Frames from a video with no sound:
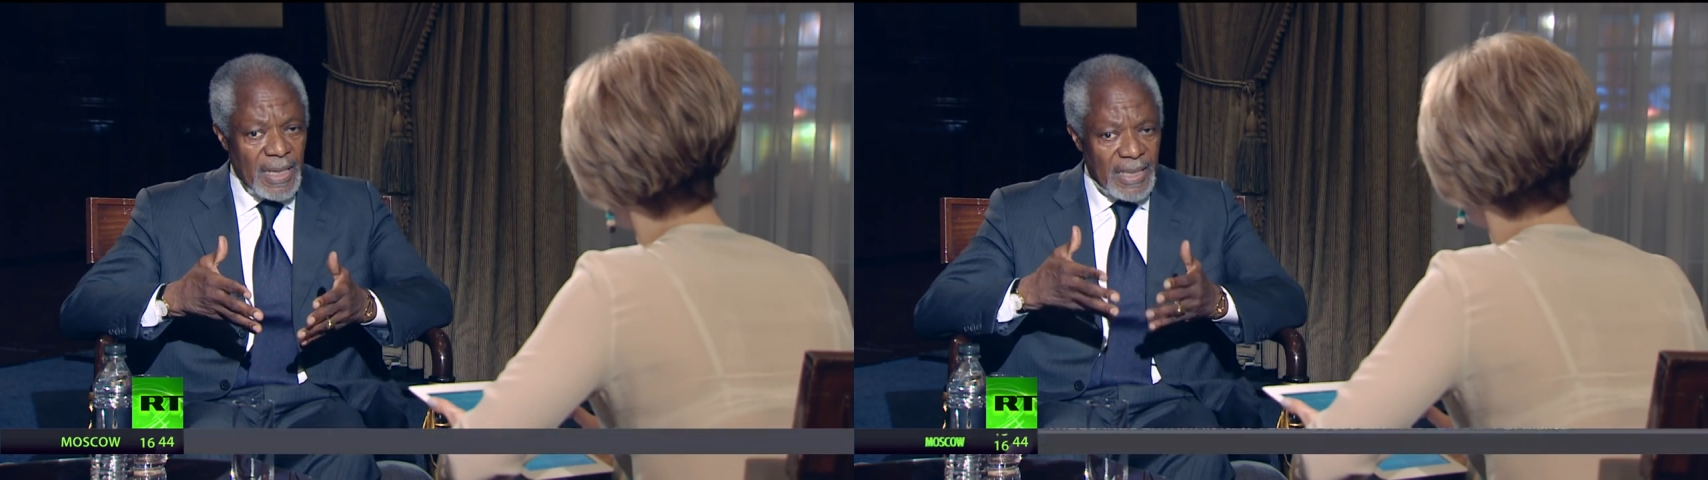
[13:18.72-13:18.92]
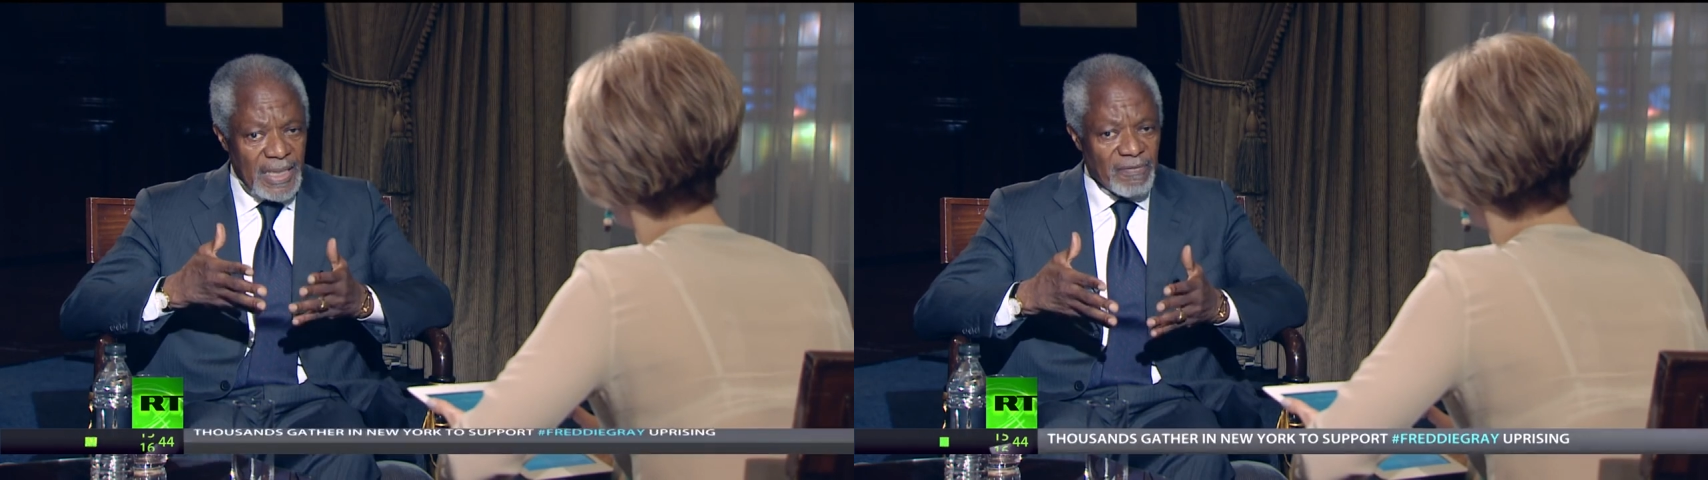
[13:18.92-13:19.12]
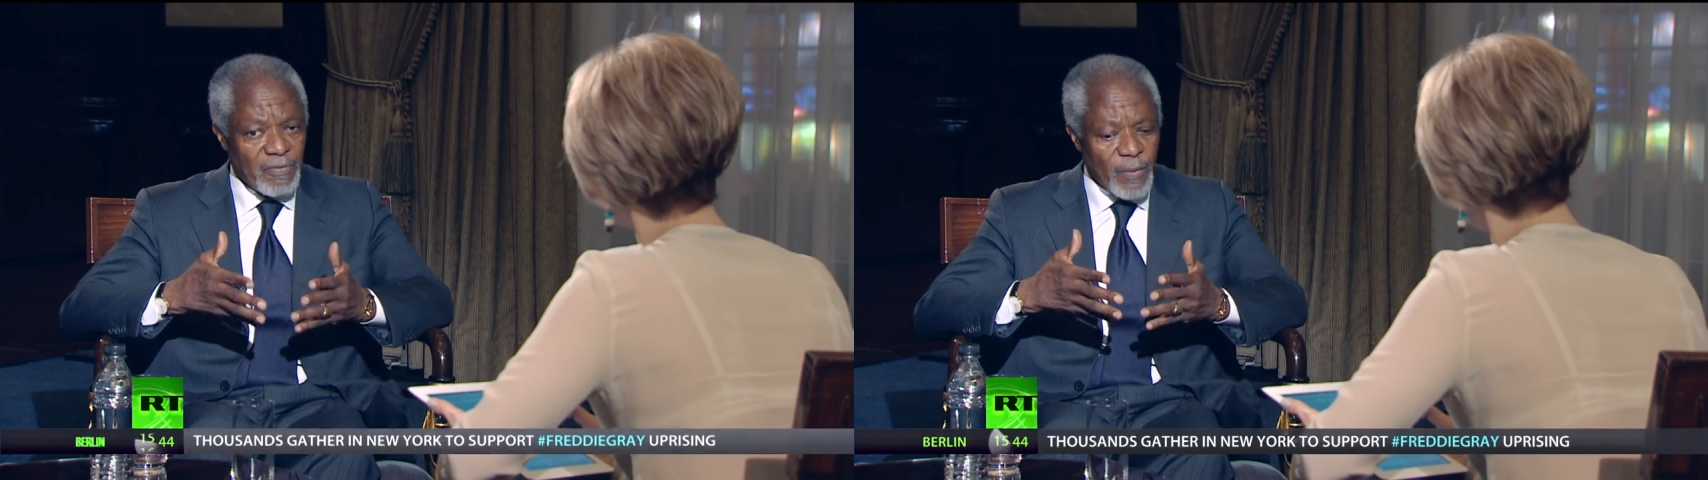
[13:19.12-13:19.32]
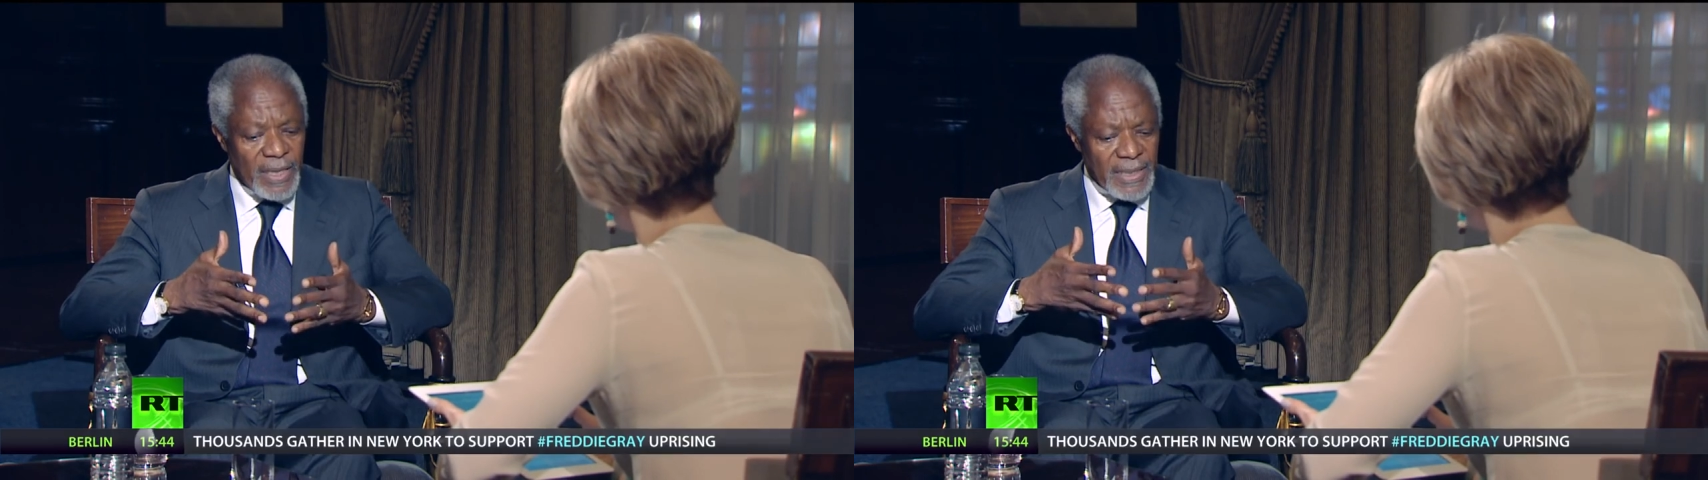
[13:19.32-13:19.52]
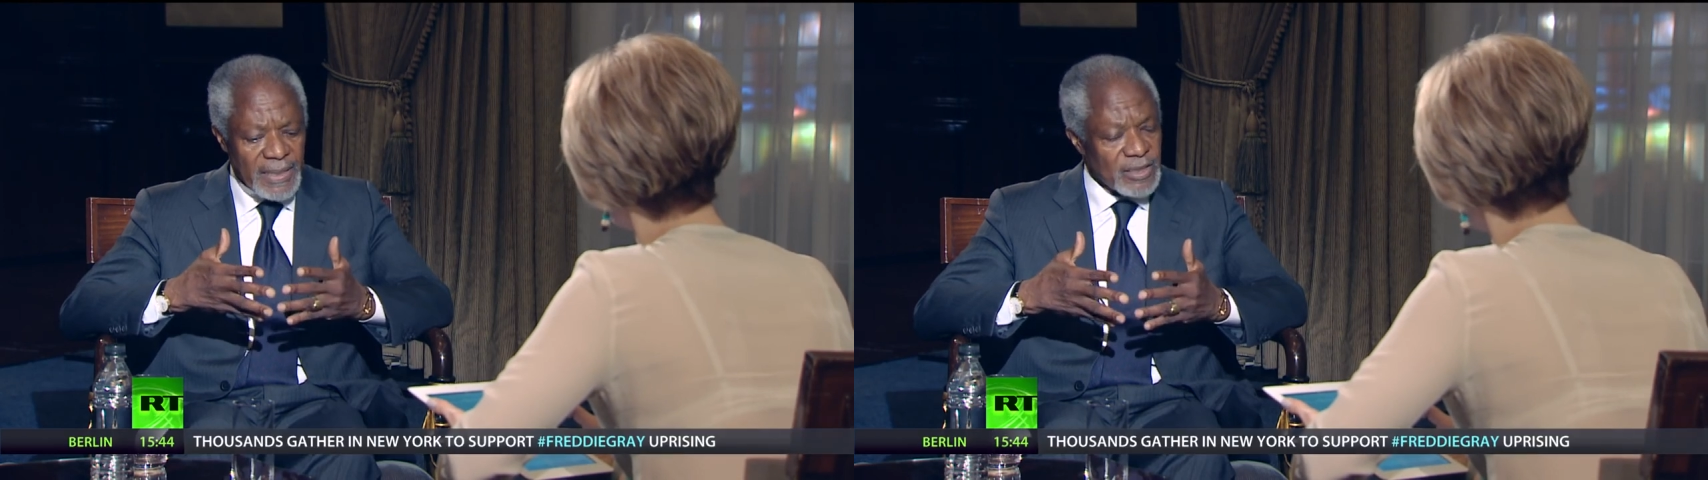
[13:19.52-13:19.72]
And if
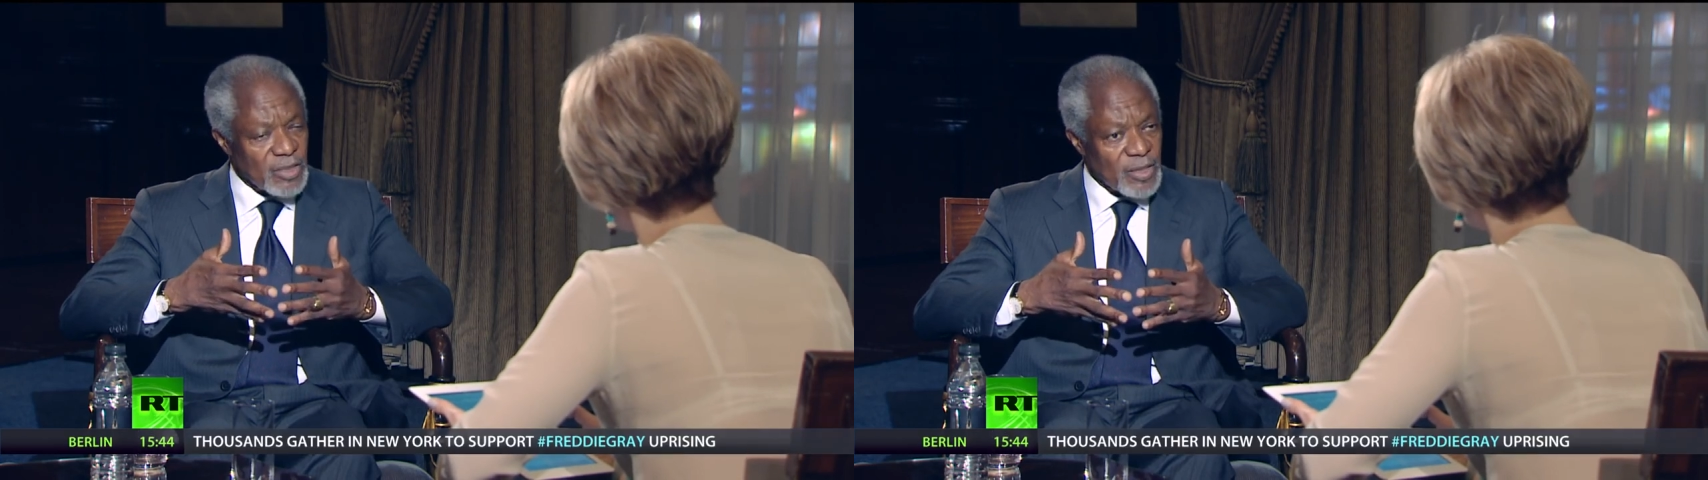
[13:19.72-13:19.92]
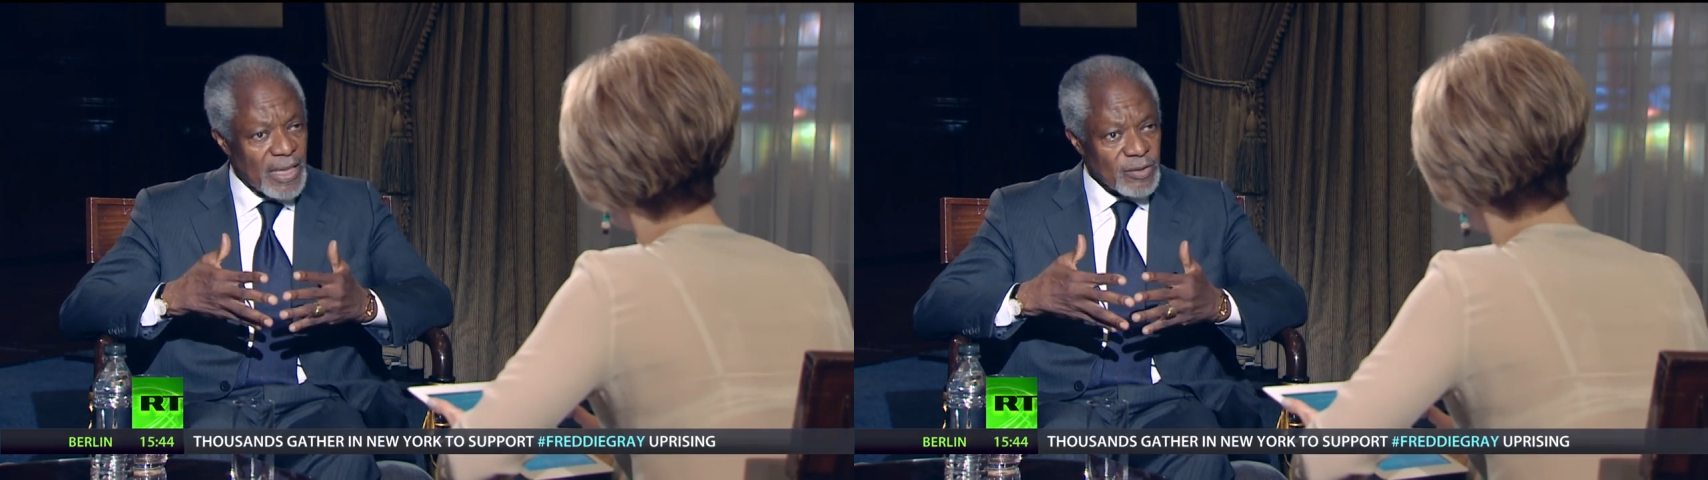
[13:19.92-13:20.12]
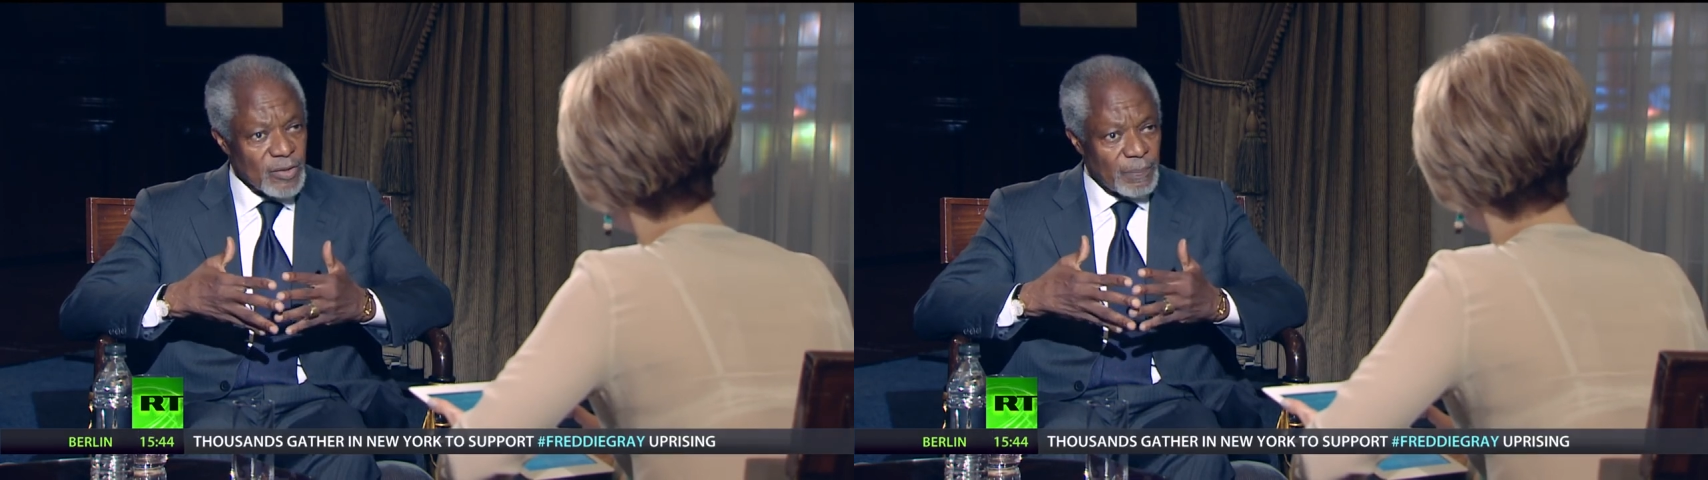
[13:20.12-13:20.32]
one has a chance